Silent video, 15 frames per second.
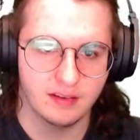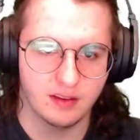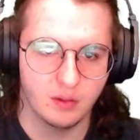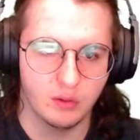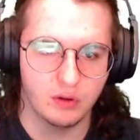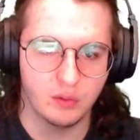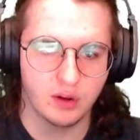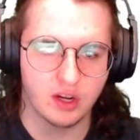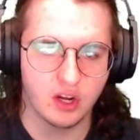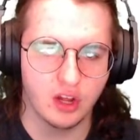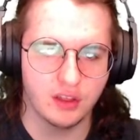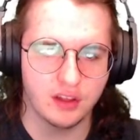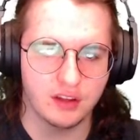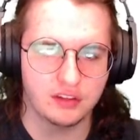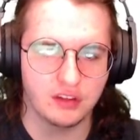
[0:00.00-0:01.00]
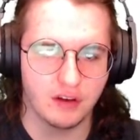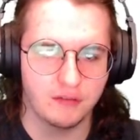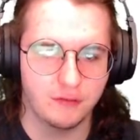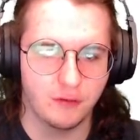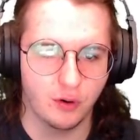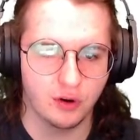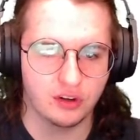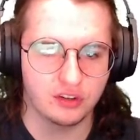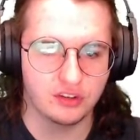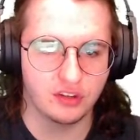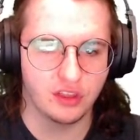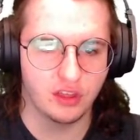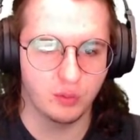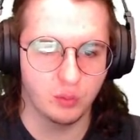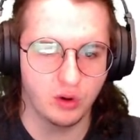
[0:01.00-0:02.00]
What do I call this? A forest,
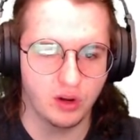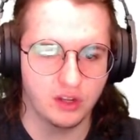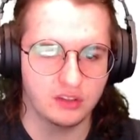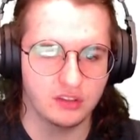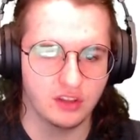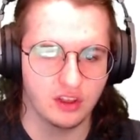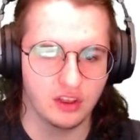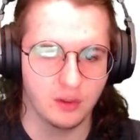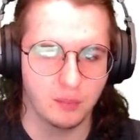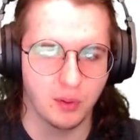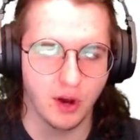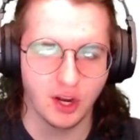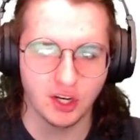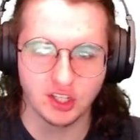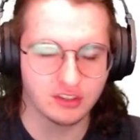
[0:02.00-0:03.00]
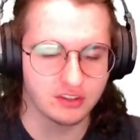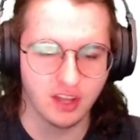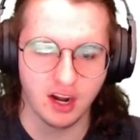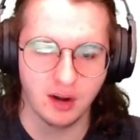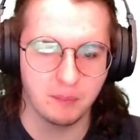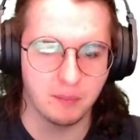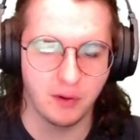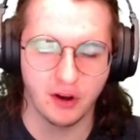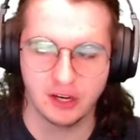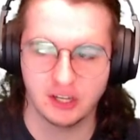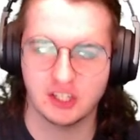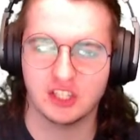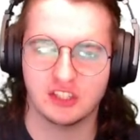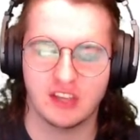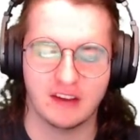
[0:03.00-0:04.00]
the woods, the bush. It's not a
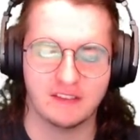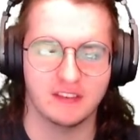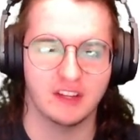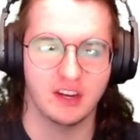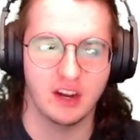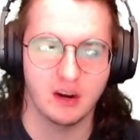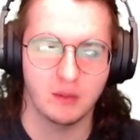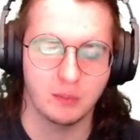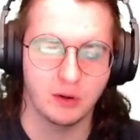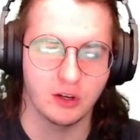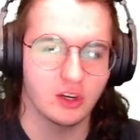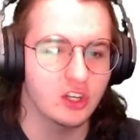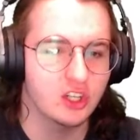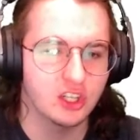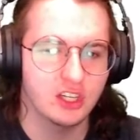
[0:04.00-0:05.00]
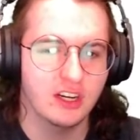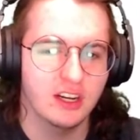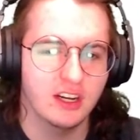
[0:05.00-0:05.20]
bush. Definitely not a bush.